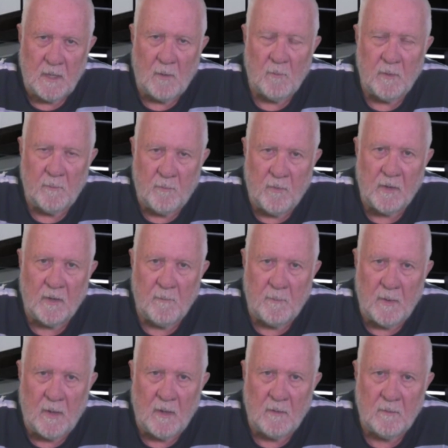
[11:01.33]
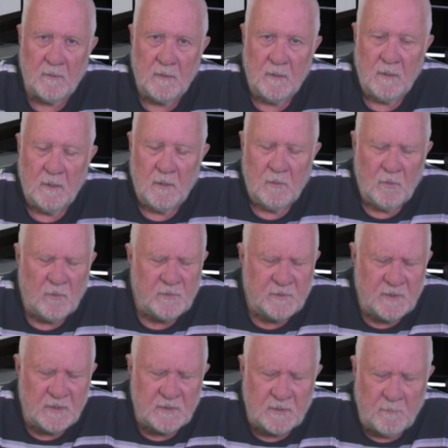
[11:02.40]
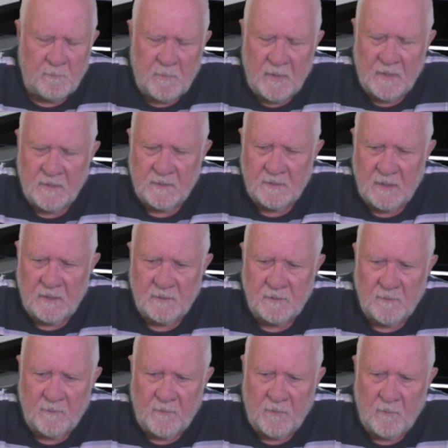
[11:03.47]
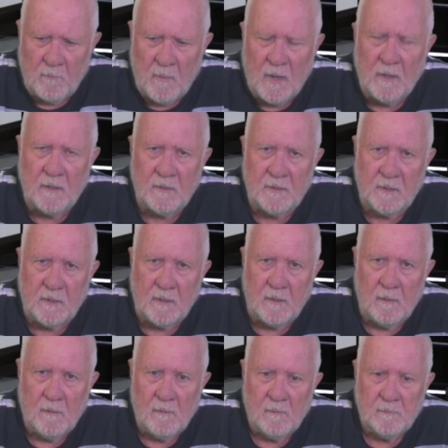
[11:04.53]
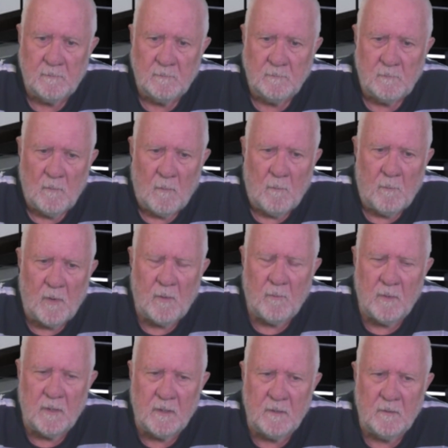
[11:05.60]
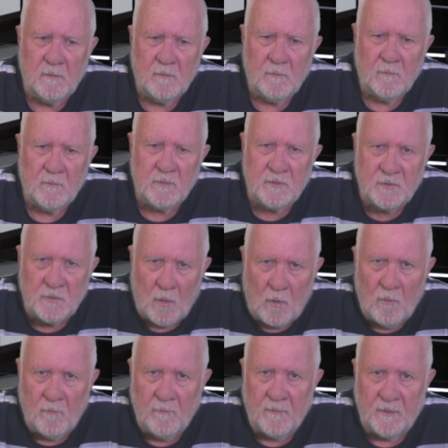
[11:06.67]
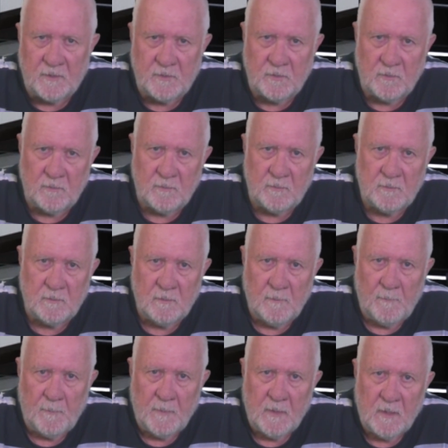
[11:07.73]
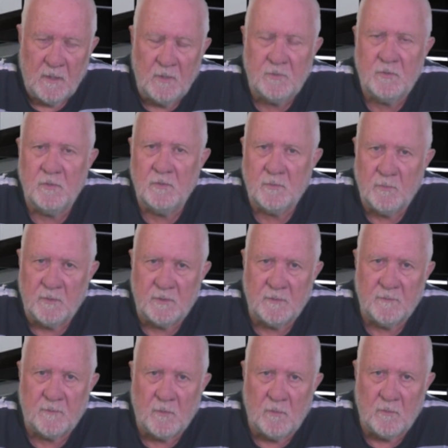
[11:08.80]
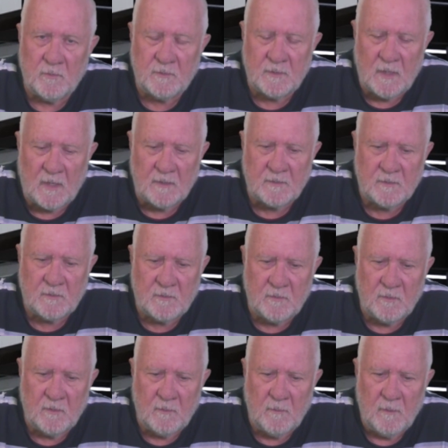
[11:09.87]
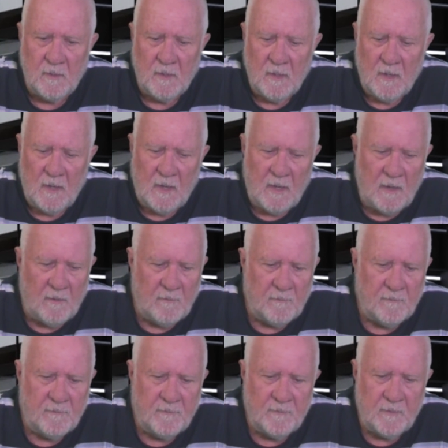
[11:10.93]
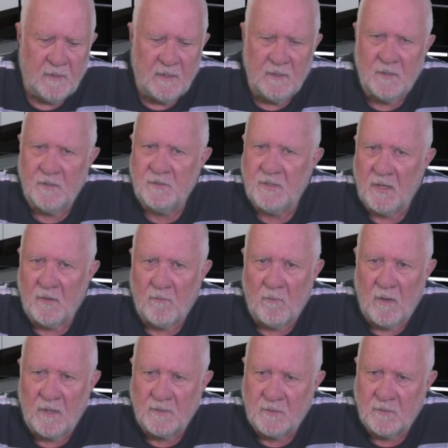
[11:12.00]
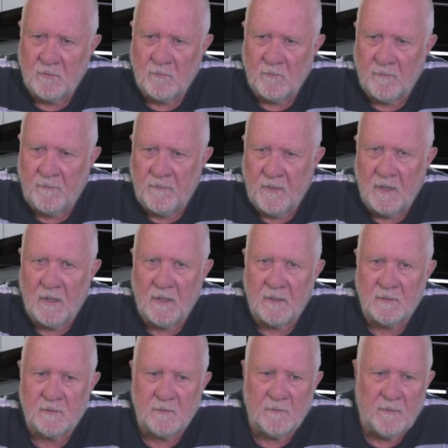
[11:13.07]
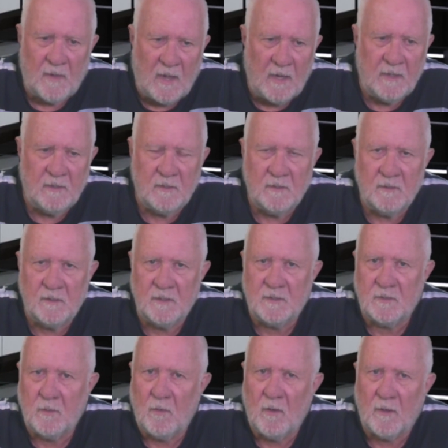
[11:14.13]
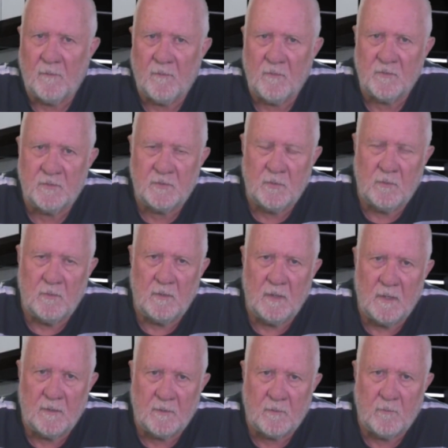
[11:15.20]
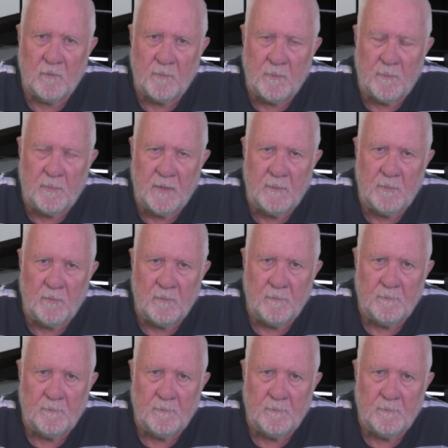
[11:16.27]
we bring about not just a better sense of humanity, but we resolve issues. Issues which have caused us to have intergenerational feelings of hate and dislike for a certain other group of people.